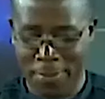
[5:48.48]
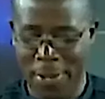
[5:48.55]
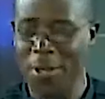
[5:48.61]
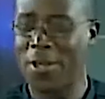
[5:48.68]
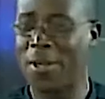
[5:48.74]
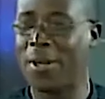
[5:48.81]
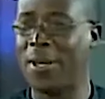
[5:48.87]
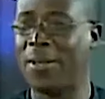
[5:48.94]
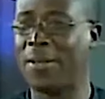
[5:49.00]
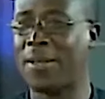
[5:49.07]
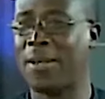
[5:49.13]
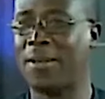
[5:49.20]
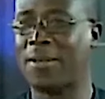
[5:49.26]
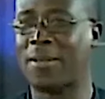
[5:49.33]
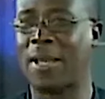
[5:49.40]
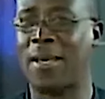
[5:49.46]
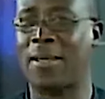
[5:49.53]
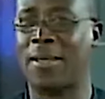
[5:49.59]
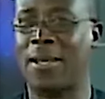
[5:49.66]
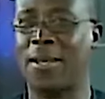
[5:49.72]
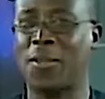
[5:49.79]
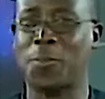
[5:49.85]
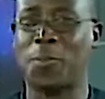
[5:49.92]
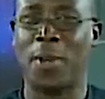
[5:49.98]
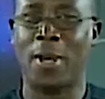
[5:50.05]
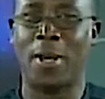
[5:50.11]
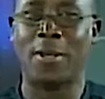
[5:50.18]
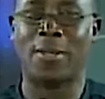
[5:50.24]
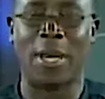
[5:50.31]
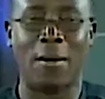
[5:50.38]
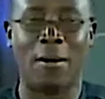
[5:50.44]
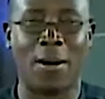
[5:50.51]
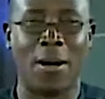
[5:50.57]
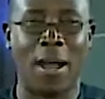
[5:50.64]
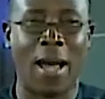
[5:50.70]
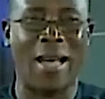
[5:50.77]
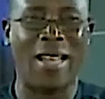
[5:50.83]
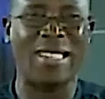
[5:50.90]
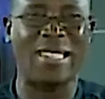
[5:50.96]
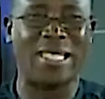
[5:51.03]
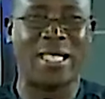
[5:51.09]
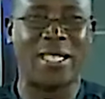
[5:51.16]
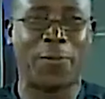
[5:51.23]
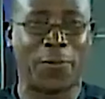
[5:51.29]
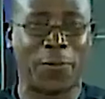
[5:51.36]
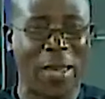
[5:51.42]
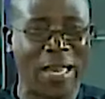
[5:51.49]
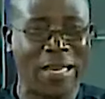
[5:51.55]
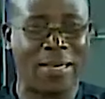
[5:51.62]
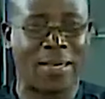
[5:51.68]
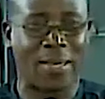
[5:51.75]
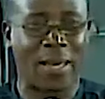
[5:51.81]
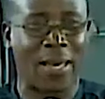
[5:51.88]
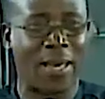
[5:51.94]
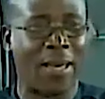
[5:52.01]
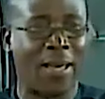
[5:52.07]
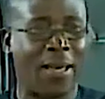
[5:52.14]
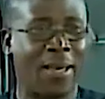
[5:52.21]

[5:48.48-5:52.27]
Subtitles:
mentioning things like this may sound anti-faith.